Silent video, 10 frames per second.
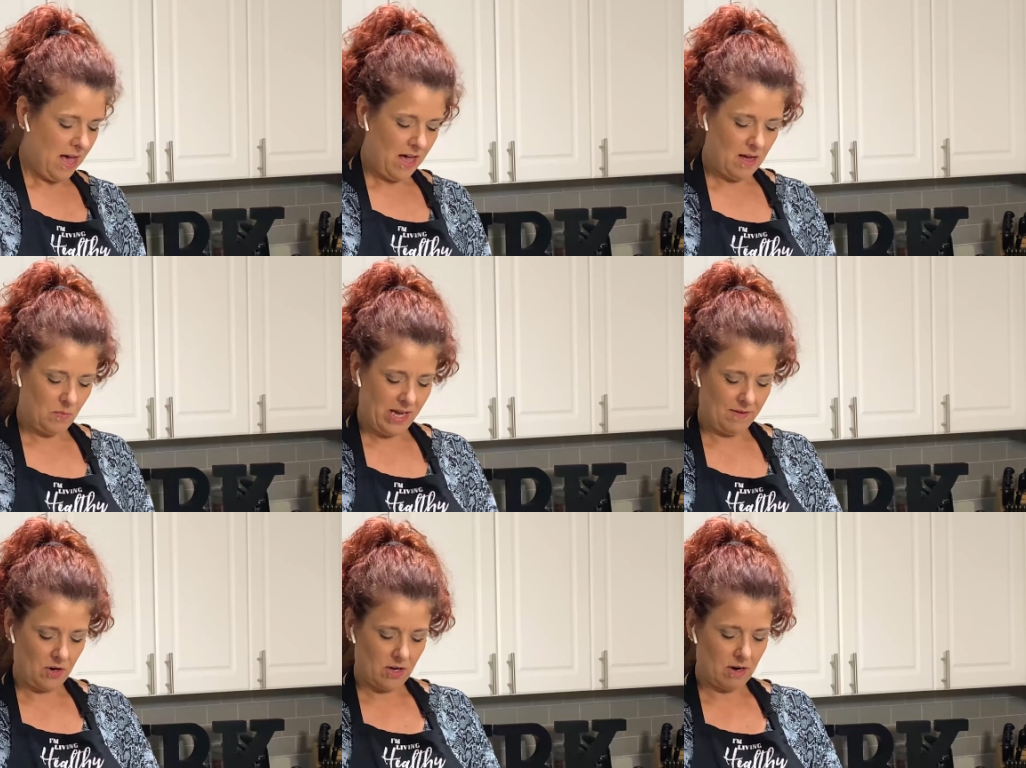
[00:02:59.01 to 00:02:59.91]
We
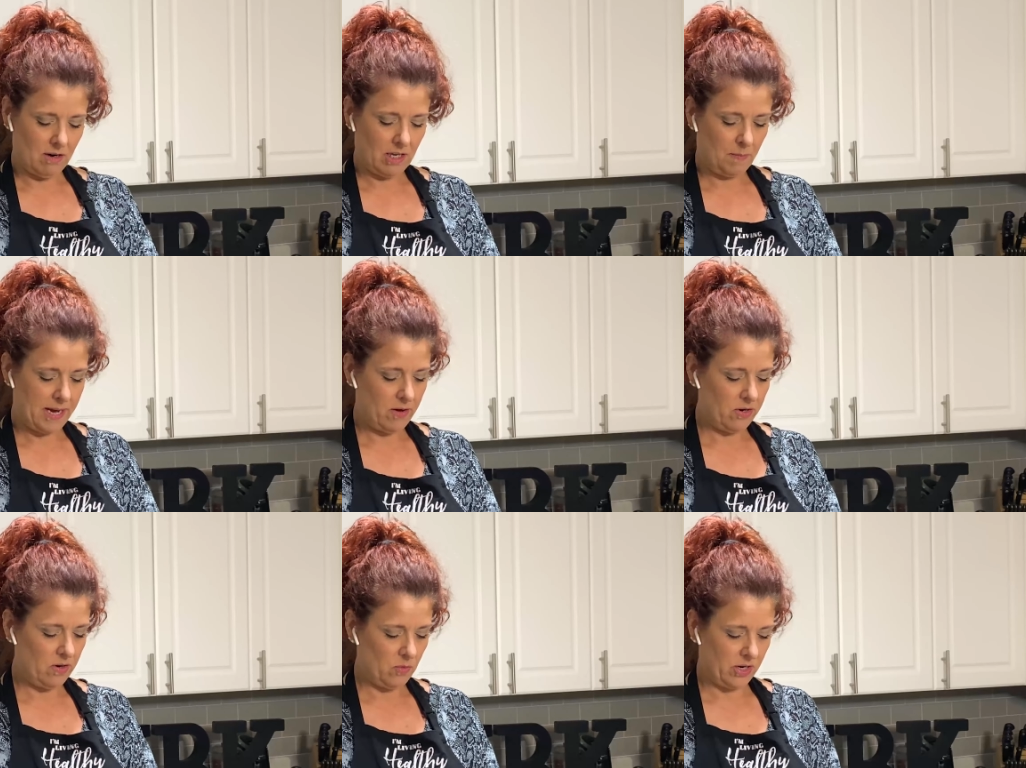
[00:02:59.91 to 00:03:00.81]
have our garlic
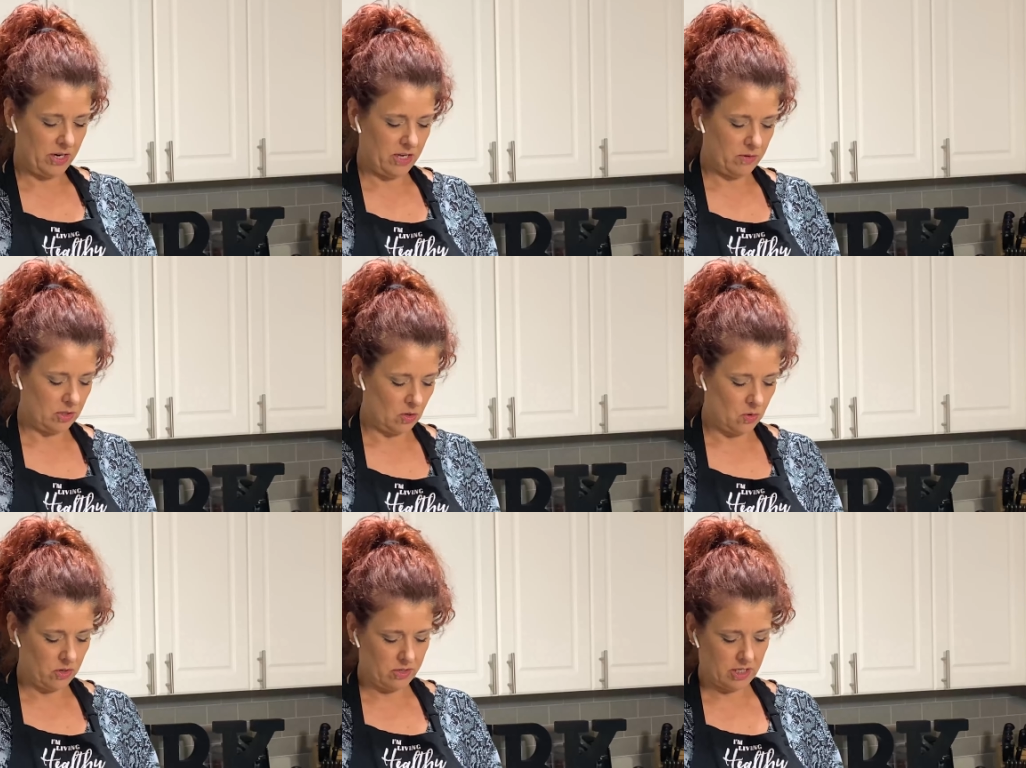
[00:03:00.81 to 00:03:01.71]
powder, and we're going to use a
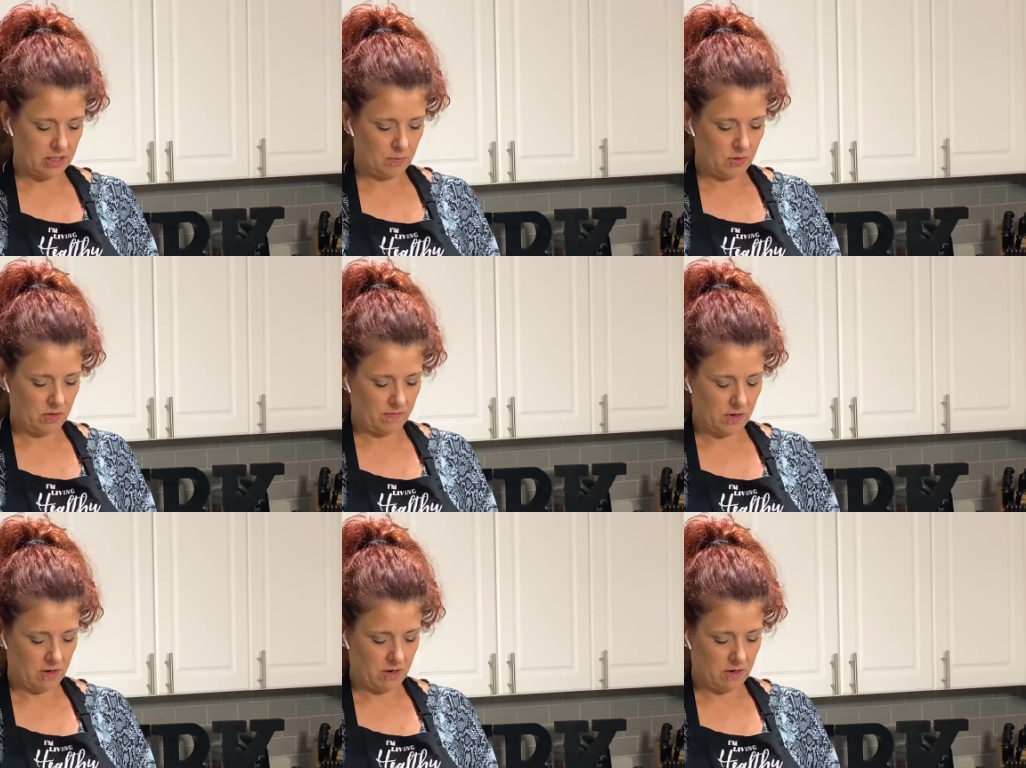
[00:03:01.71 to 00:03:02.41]
1/4 teaspoon of